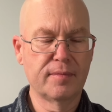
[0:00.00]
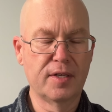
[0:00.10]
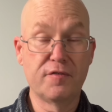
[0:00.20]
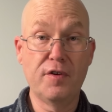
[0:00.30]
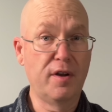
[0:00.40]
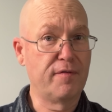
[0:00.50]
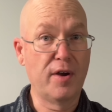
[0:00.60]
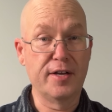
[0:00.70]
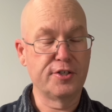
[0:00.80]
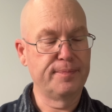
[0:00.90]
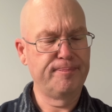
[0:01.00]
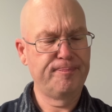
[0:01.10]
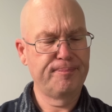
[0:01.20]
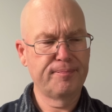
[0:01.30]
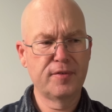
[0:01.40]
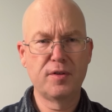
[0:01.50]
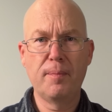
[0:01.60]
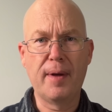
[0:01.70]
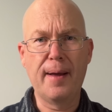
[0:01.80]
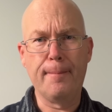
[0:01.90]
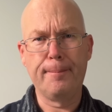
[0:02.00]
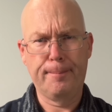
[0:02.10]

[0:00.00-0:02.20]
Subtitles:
It's very fresh. It's not bad.